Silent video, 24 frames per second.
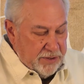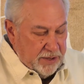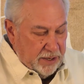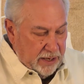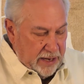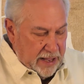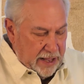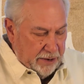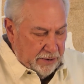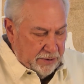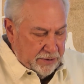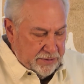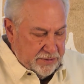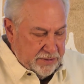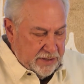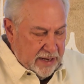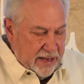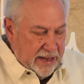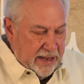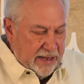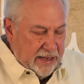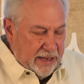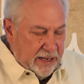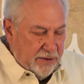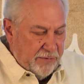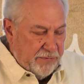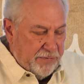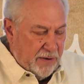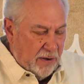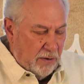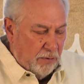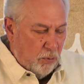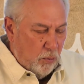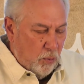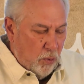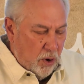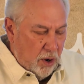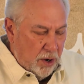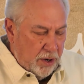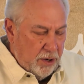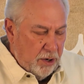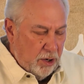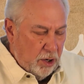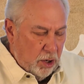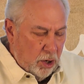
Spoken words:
and letters, he found one